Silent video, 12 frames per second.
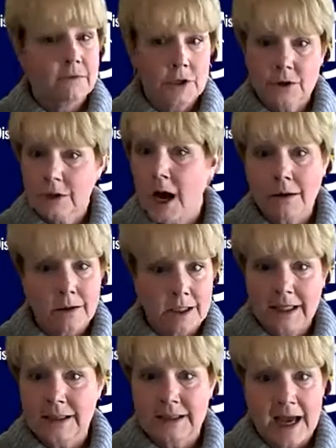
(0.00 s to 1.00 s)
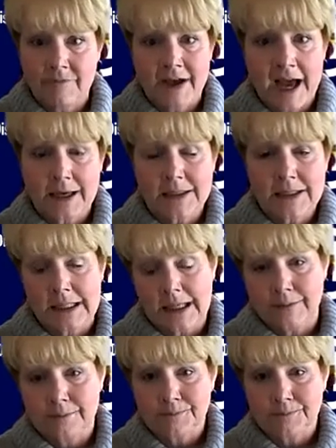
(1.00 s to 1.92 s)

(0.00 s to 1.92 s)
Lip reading: you're not going to get that vaccine.